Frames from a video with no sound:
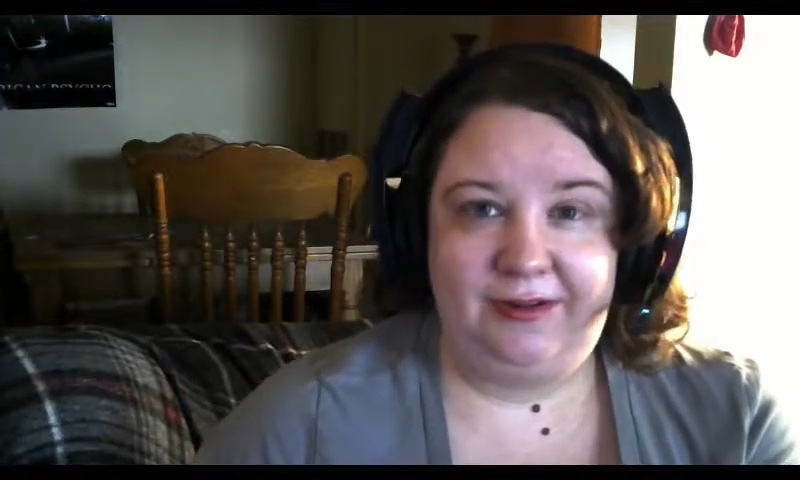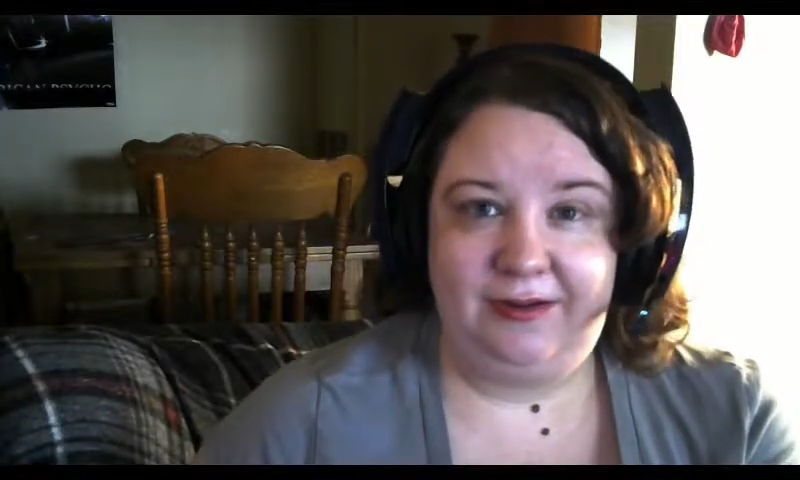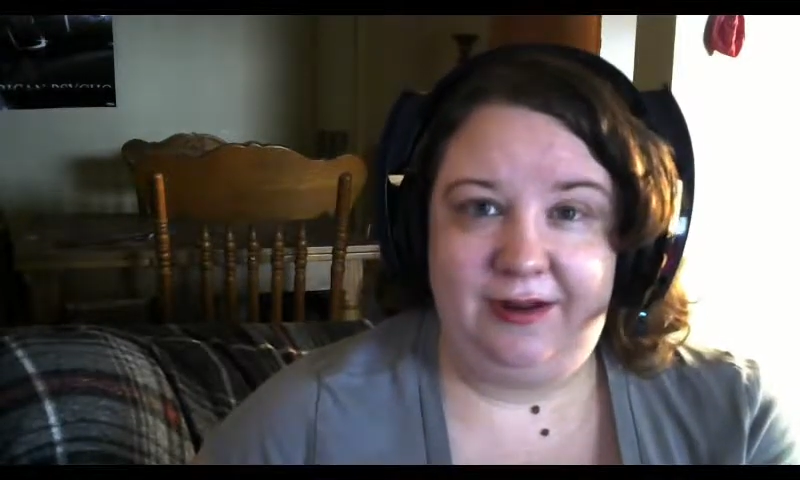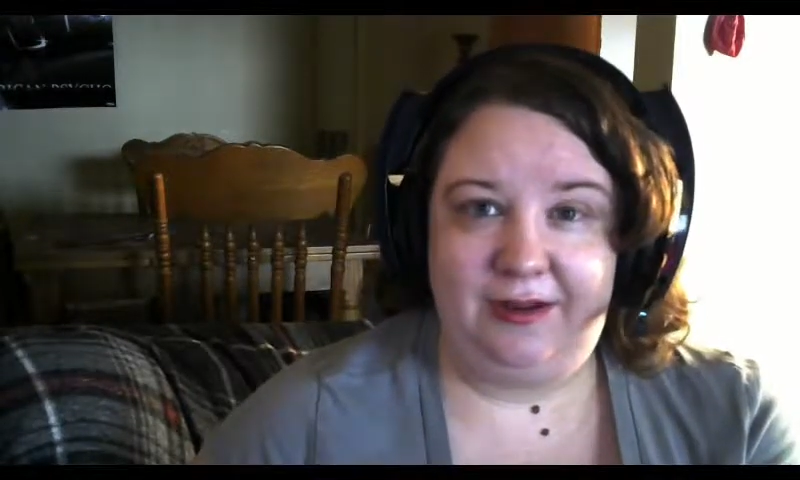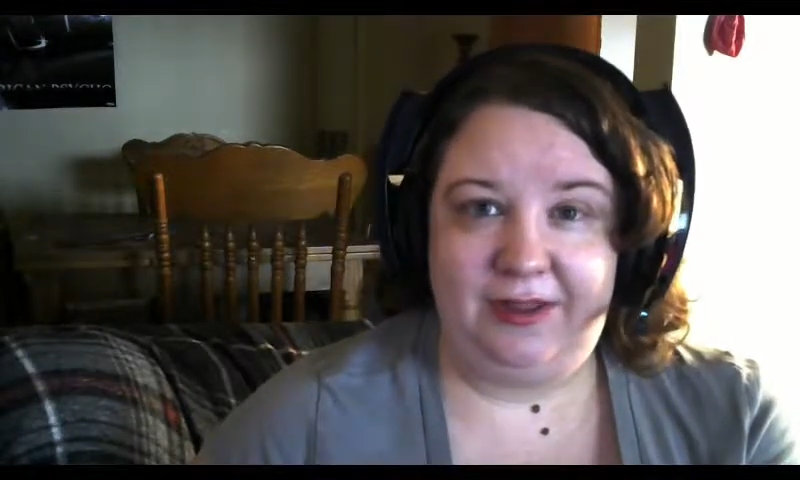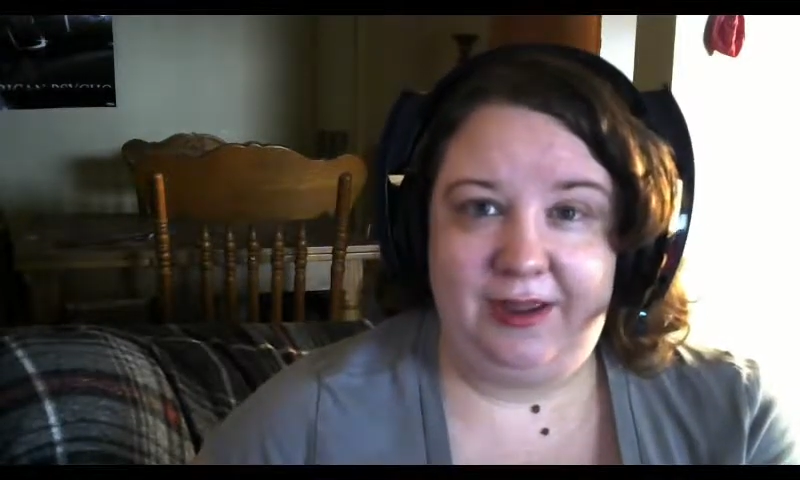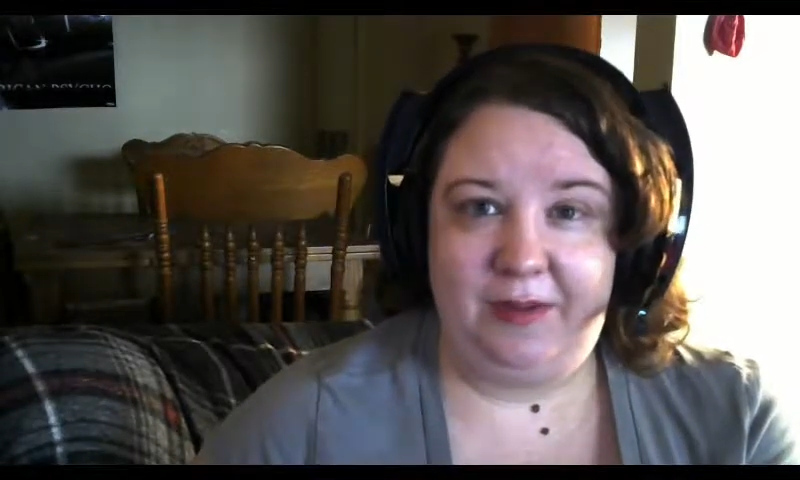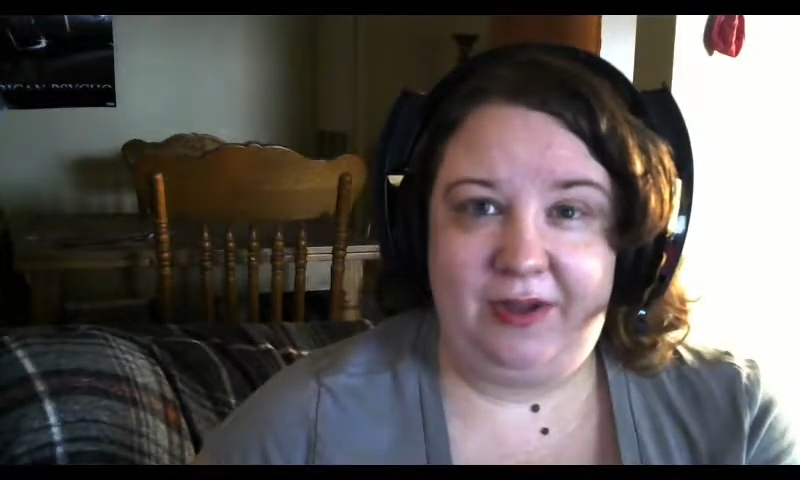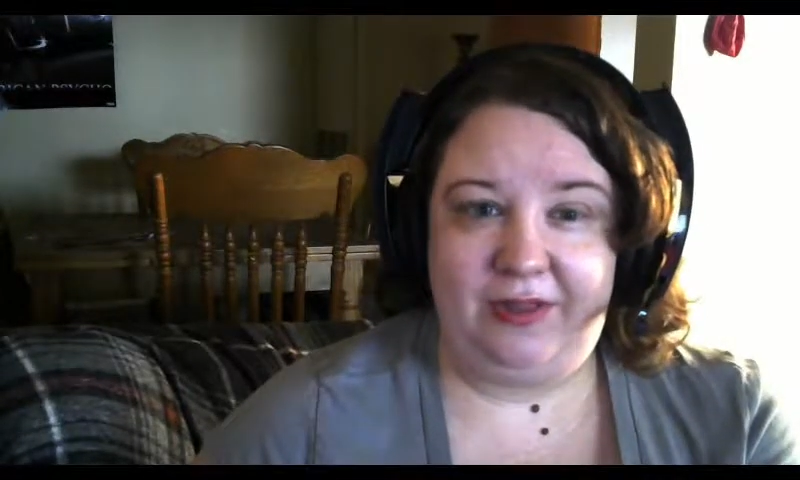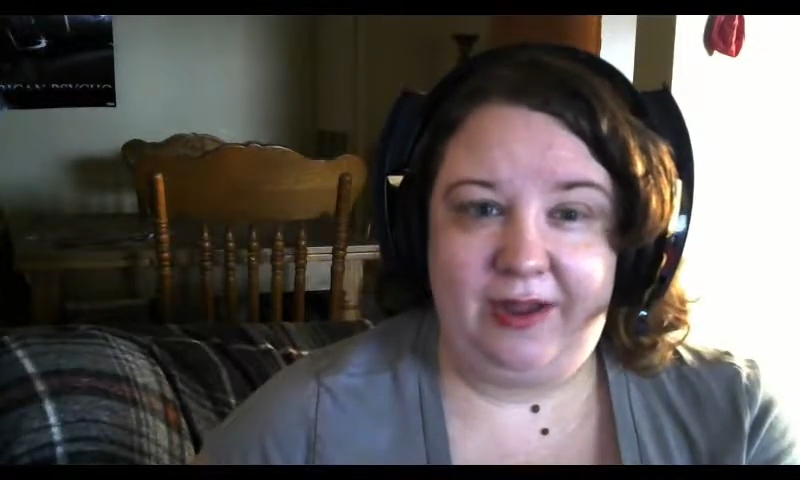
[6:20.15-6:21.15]
not think
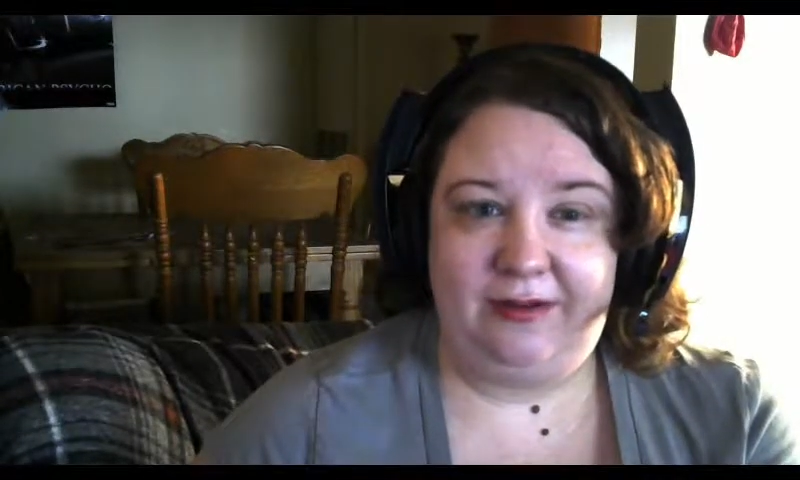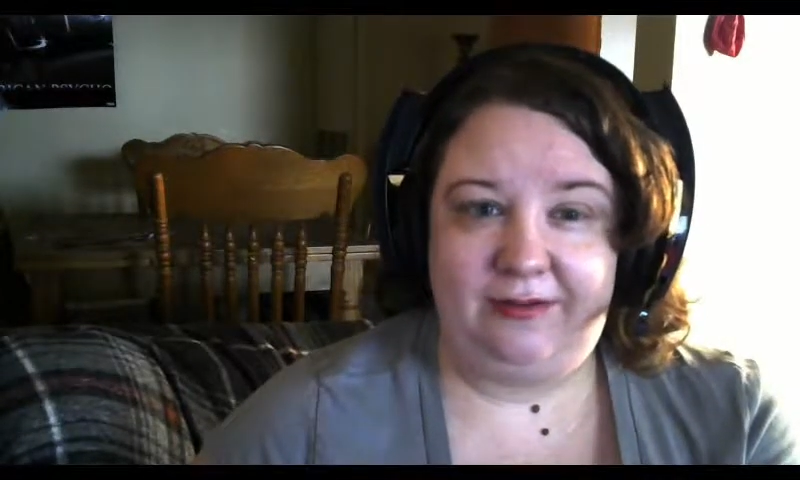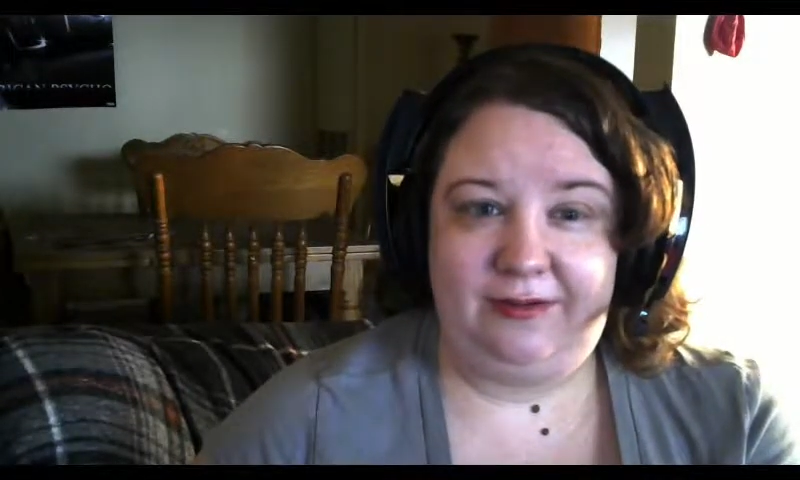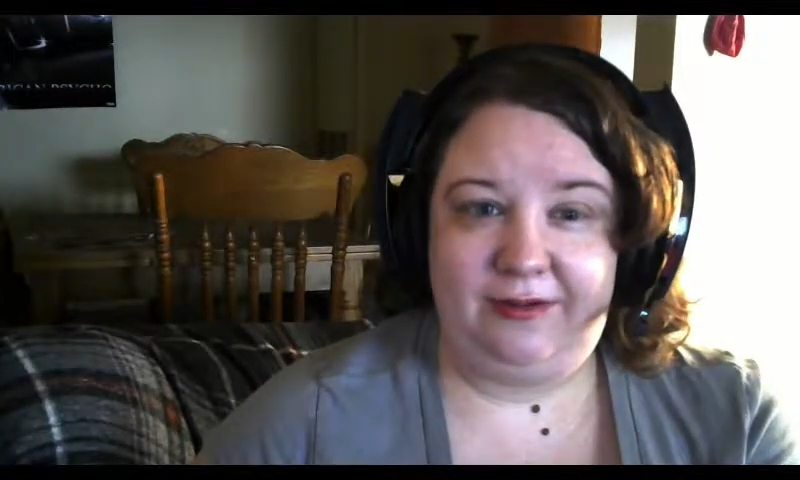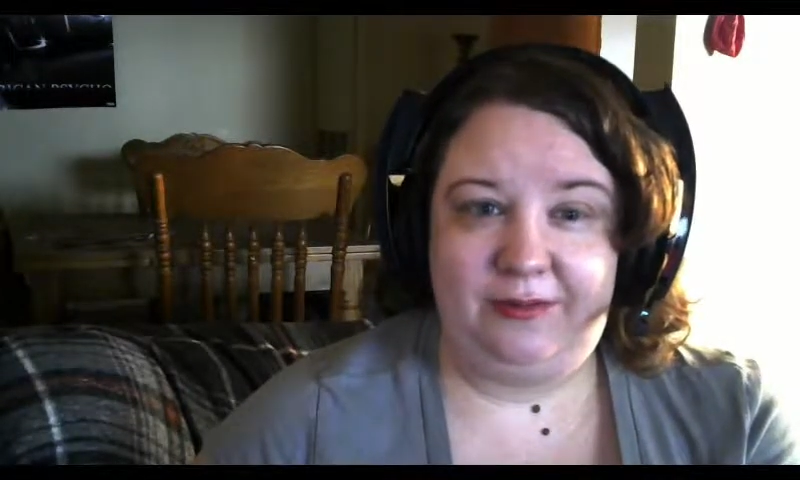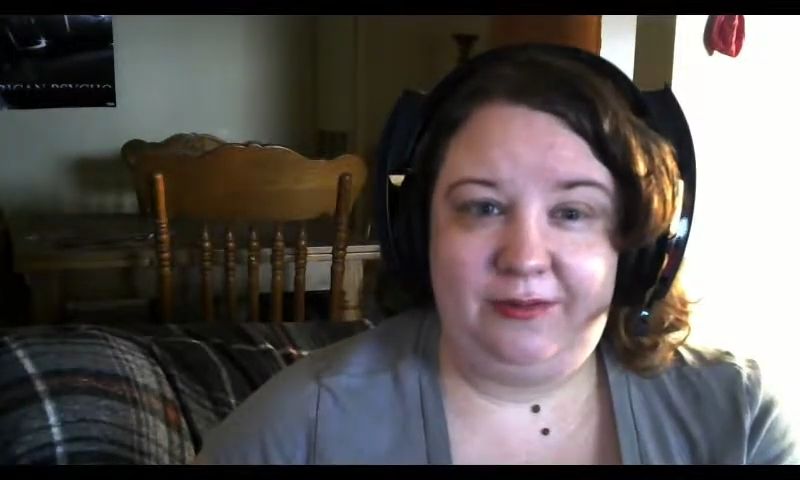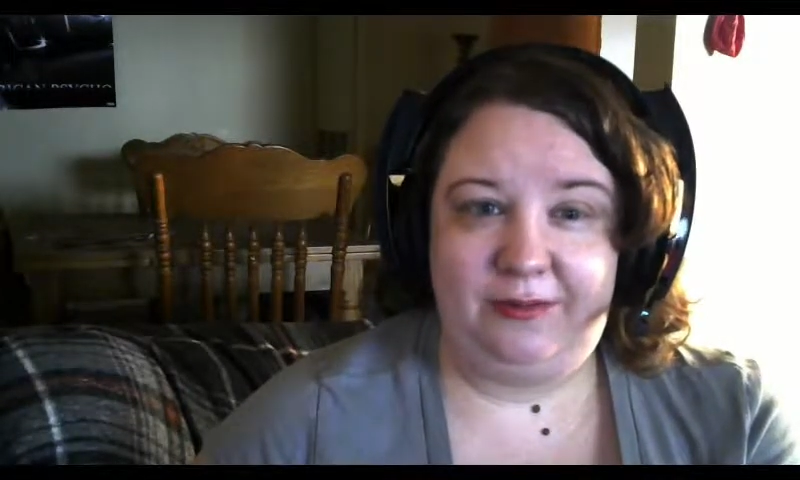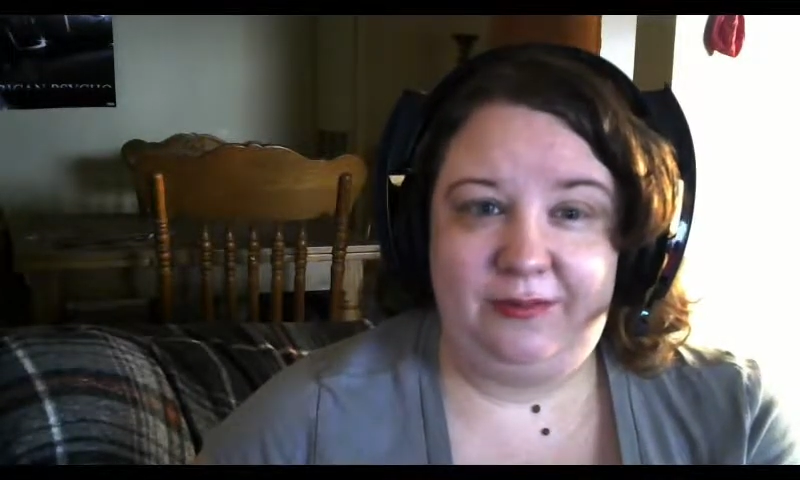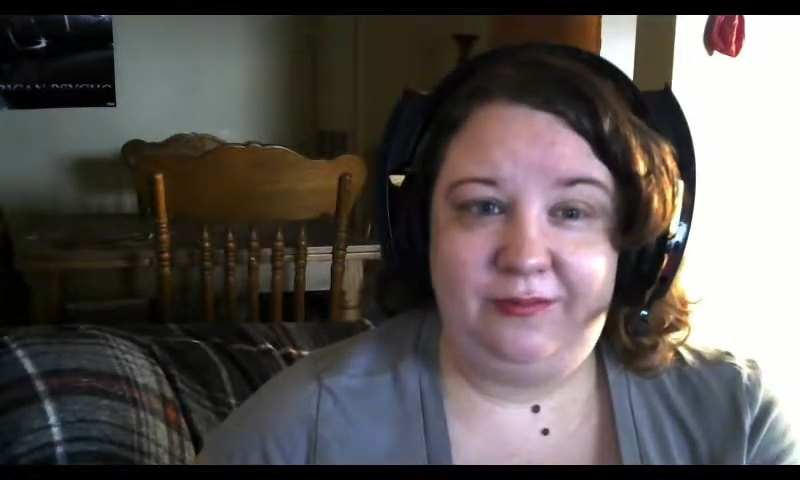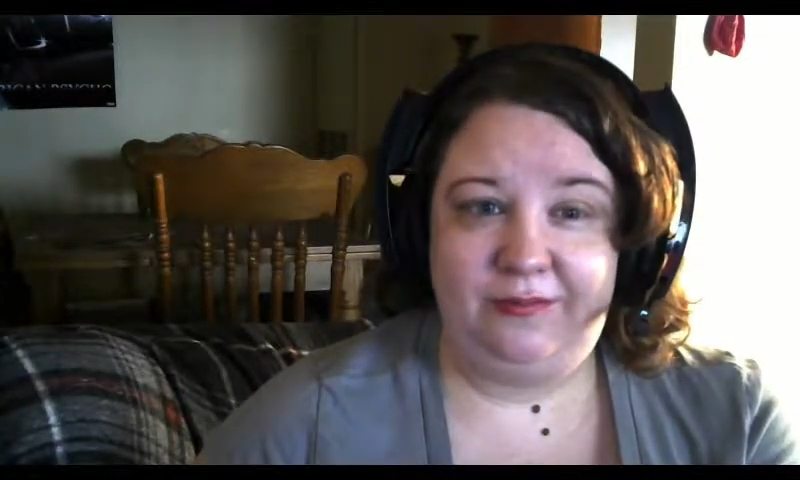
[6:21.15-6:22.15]
about that. So